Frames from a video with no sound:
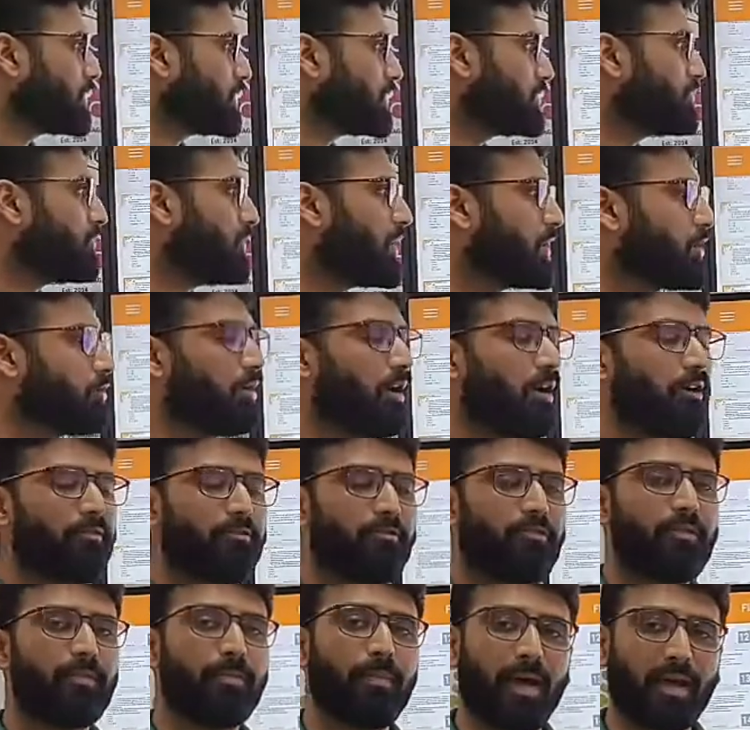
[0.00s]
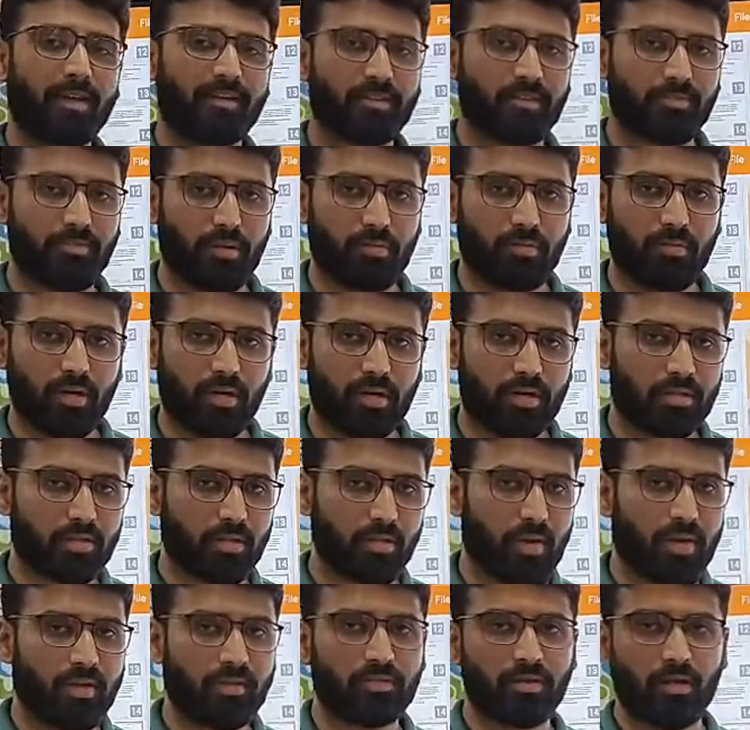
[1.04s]
is where you have maximum
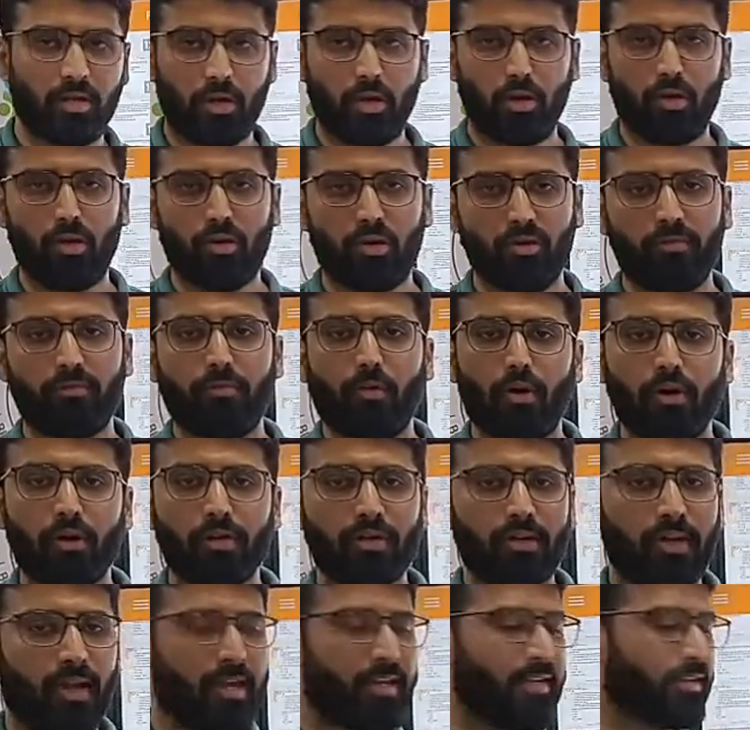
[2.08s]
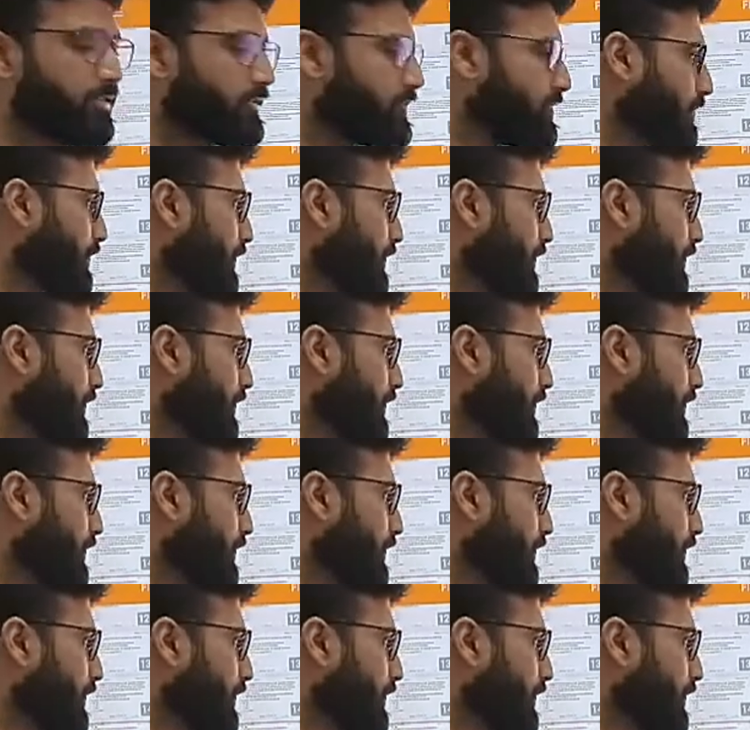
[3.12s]
earthquakes along fault lines.